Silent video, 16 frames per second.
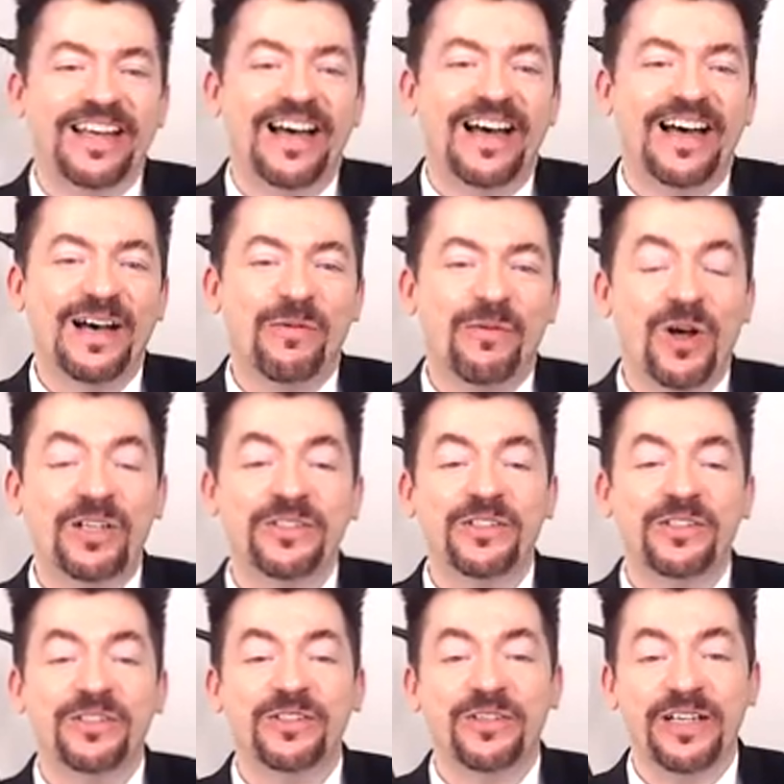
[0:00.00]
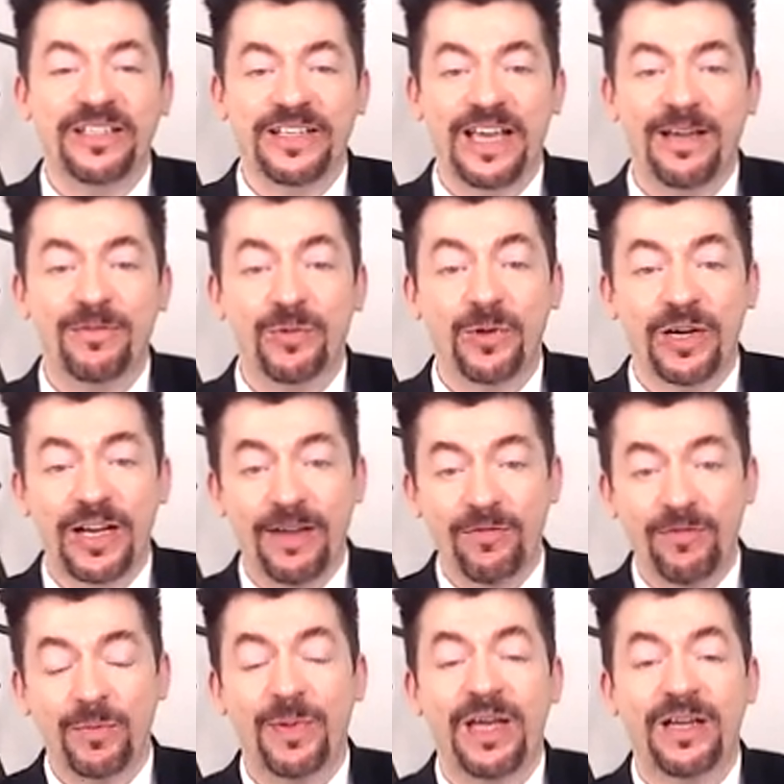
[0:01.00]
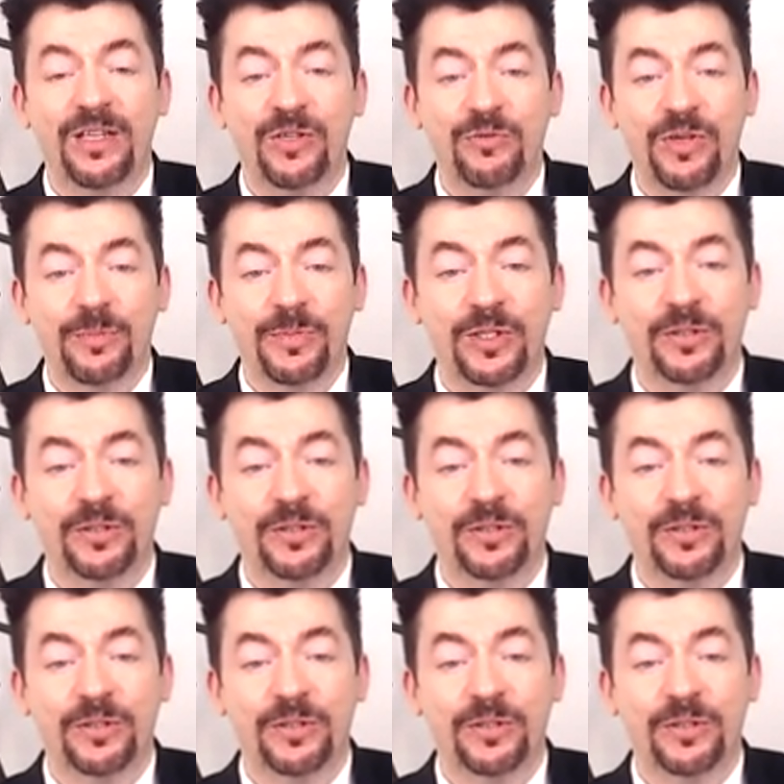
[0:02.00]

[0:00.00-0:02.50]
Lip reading: Walter, it's great to have you. We're going to have you back in November.